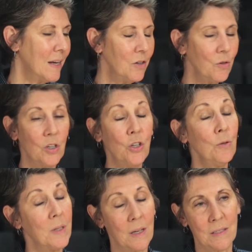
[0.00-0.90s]
don't know, it
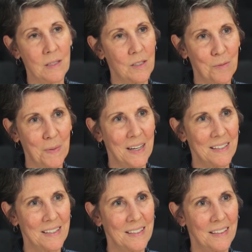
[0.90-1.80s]
humanized the
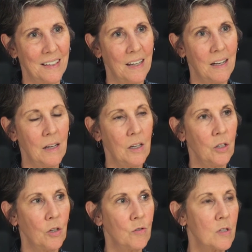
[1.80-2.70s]
space.
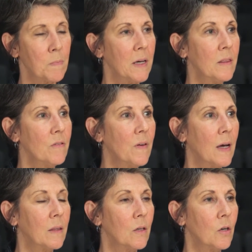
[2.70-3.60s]
You know, despite the
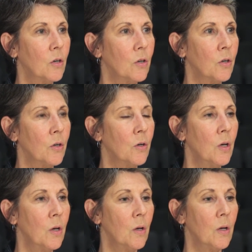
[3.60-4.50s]
fact that her
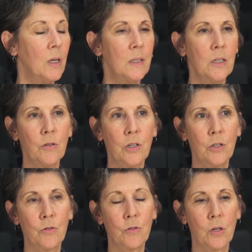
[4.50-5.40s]

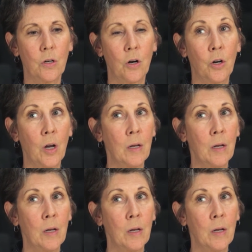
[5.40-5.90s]
interiors are